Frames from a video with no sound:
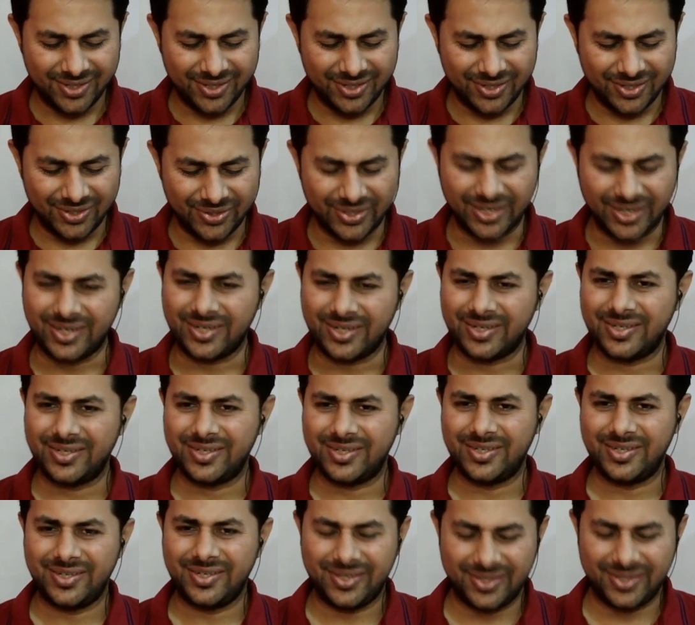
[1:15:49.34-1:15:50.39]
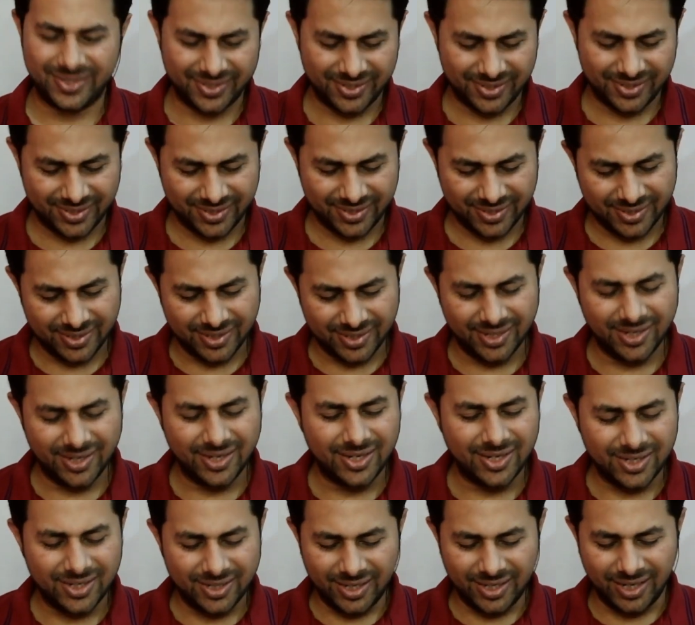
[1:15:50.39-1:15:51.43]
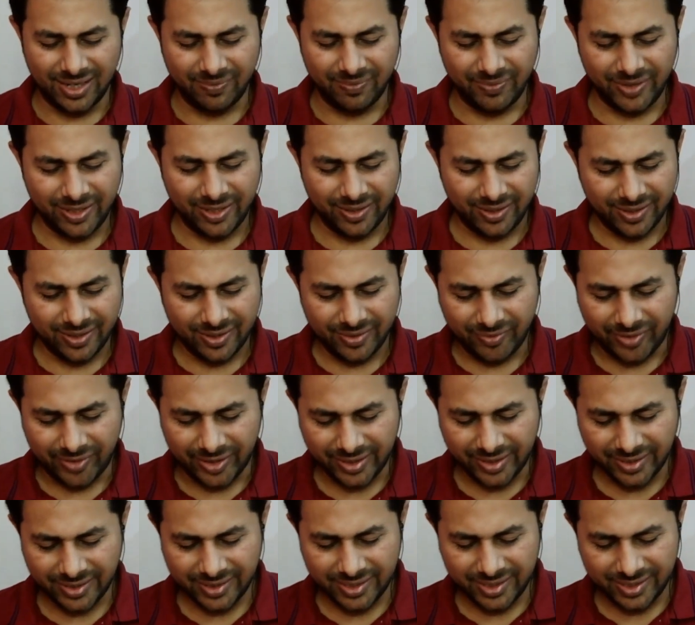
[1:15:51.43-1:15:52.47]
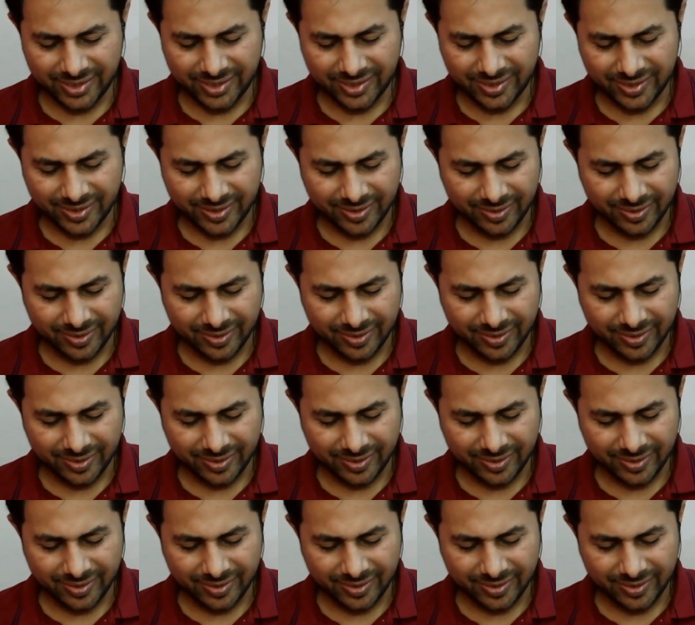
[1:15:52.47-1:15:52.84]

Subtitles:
okay, tell me what is this?